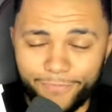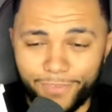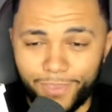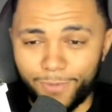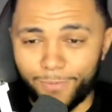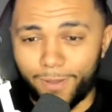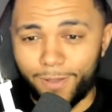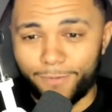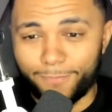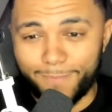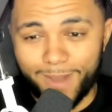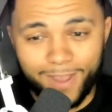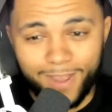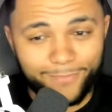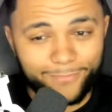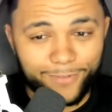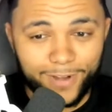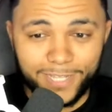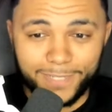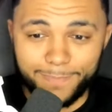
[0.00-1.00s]
You are. About
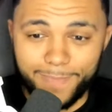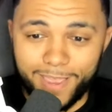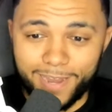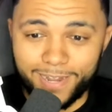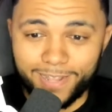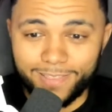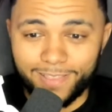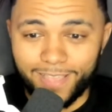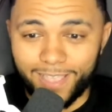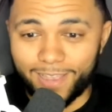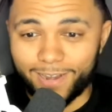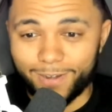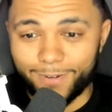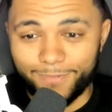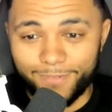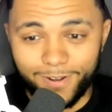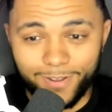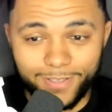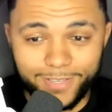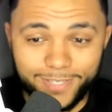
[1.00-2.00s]
Fred's better than Declan
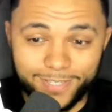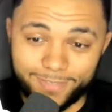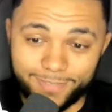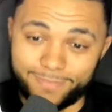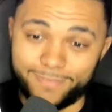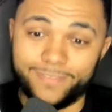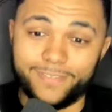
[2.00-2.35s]
Rice.